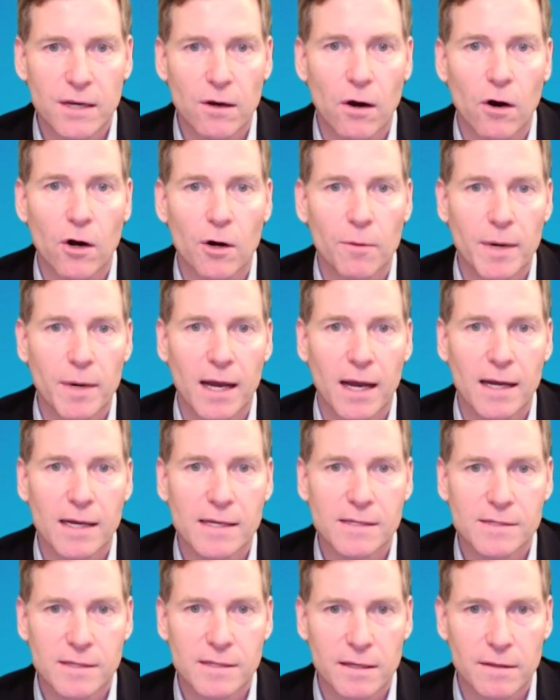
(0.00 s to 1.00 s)

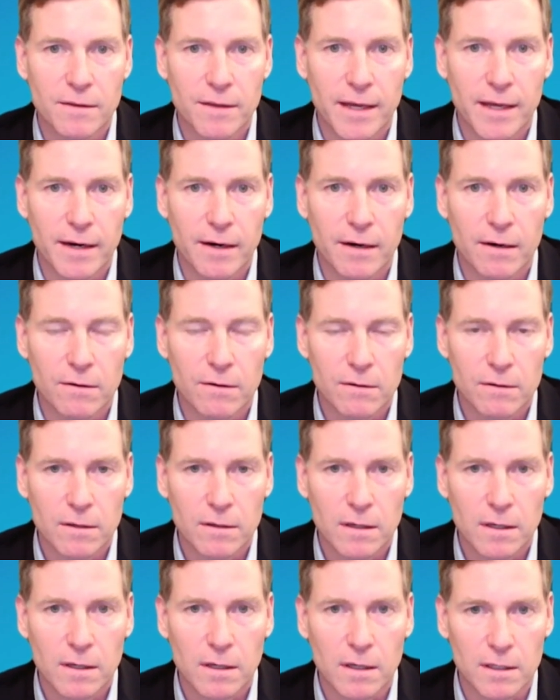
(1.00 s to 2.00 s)
decarbonizing their
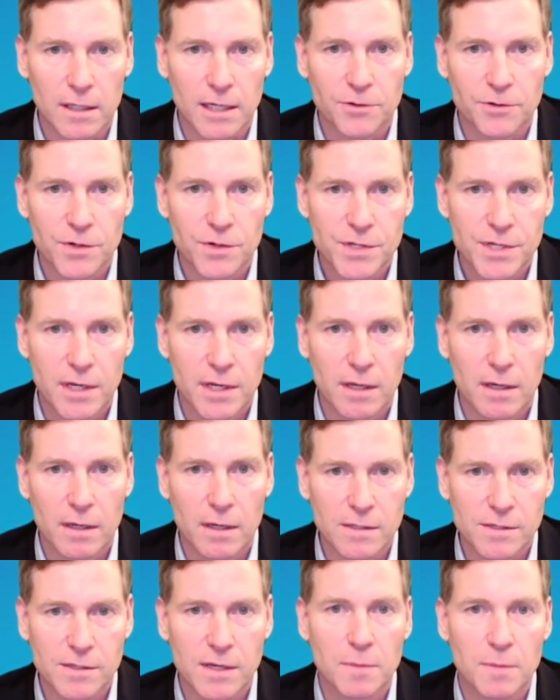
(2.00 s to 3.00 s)
uh, electricity
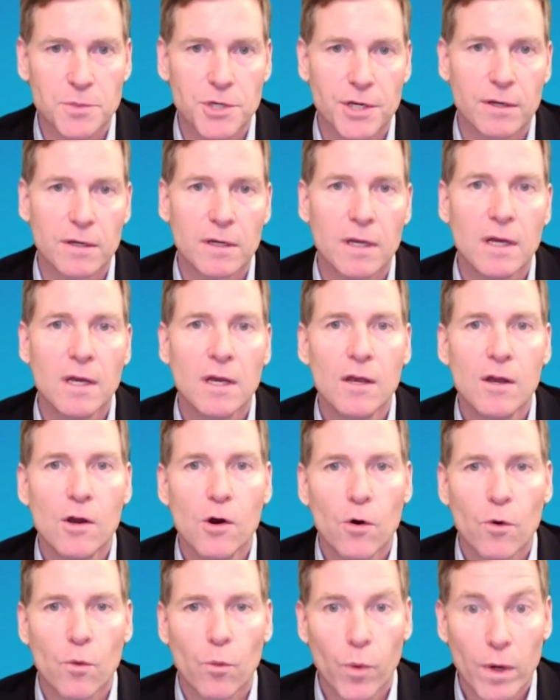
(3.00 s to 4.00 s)
consumption,
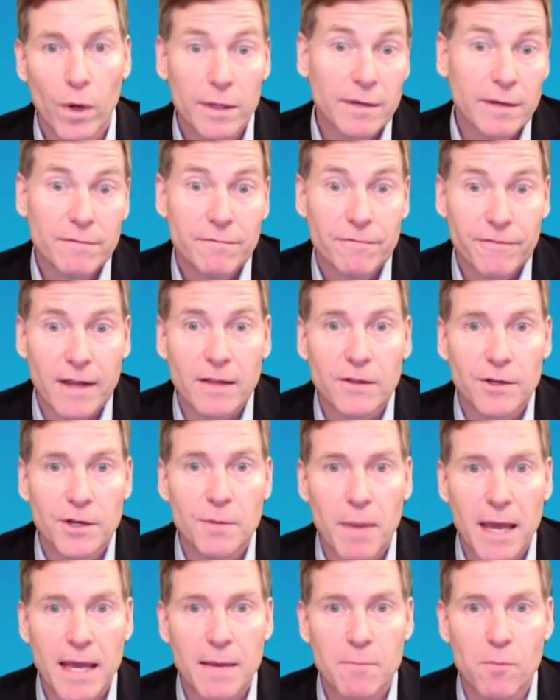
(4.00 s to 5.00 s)
willing, frankly,
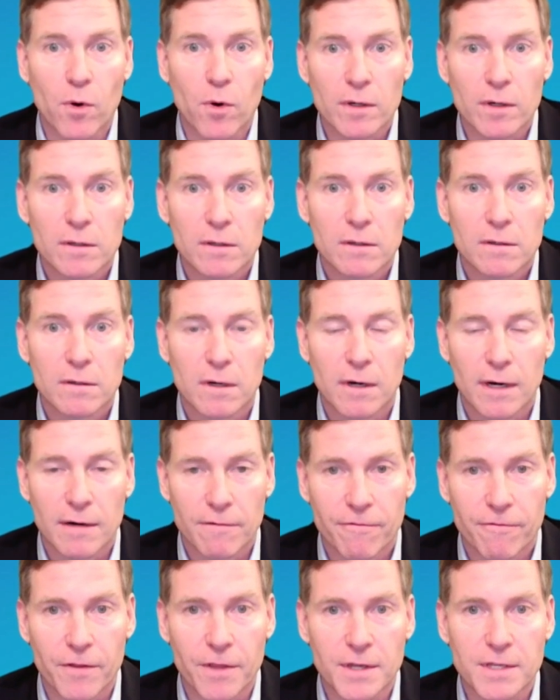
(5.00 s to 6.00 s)
to pay more,
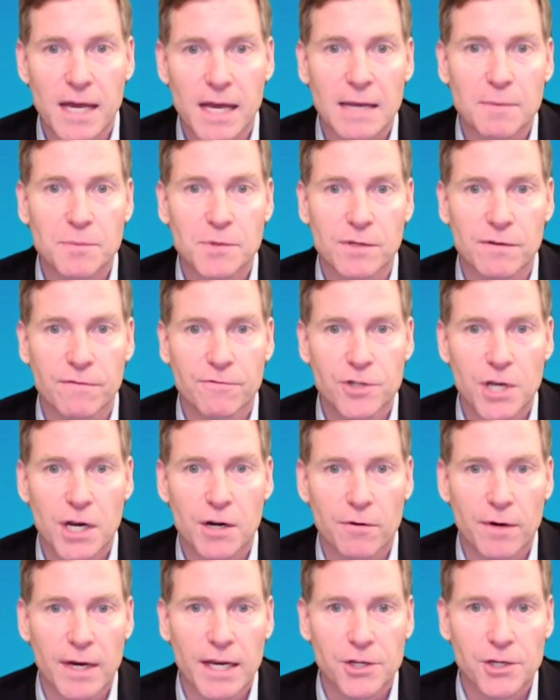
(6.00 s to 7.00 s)
right, for the types of
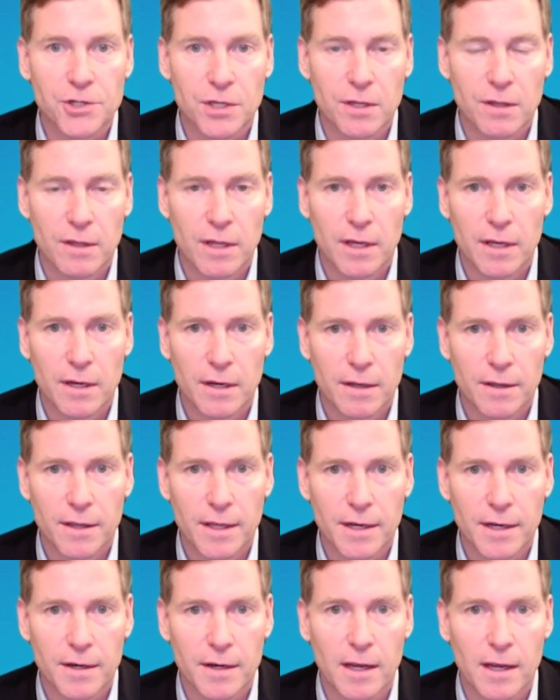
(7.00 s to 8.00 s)
generation that,
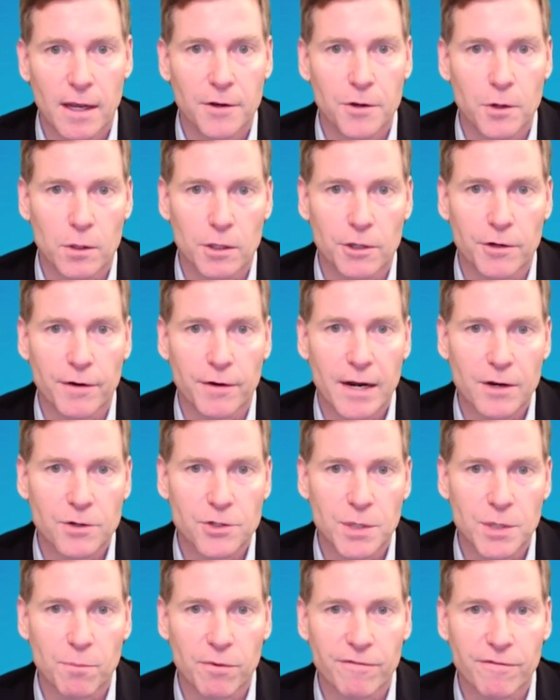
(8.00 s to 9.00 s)
that uh, nuclear
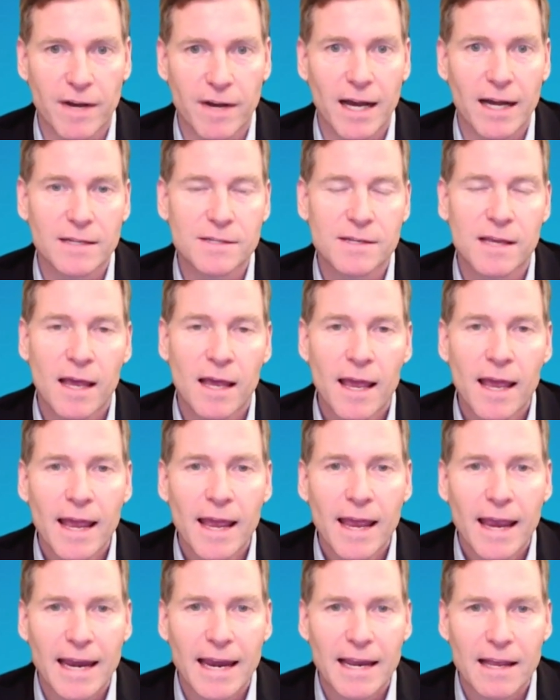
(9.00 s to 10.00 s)
energy provides.
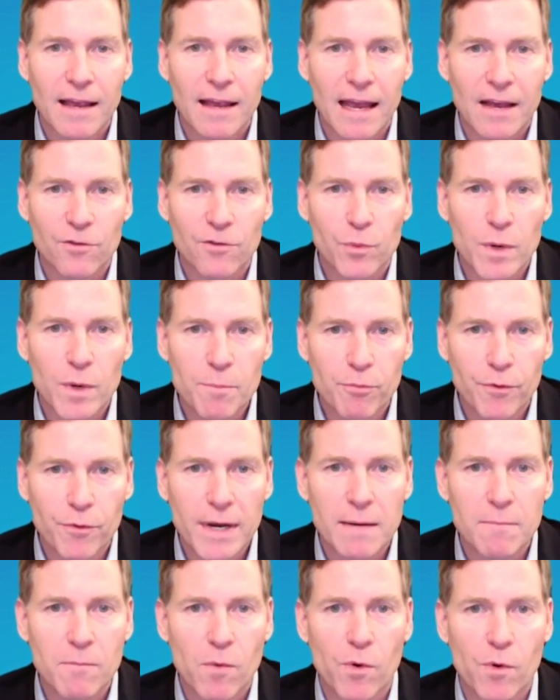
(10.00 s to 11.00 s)
And it, as we
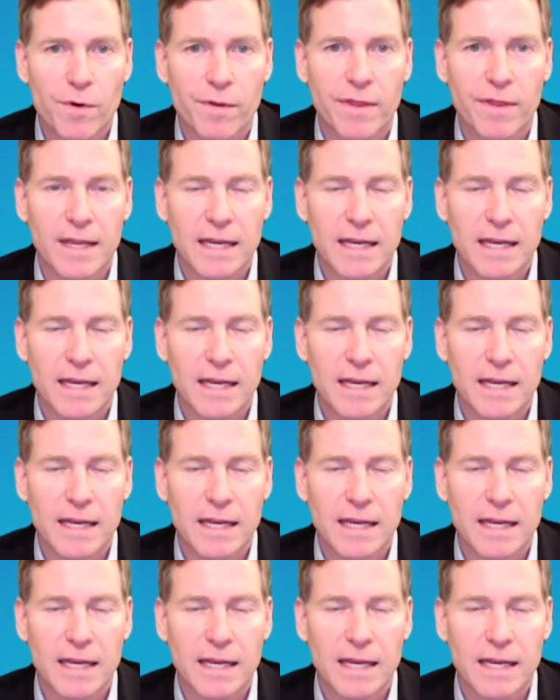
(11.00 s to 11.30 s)
bring more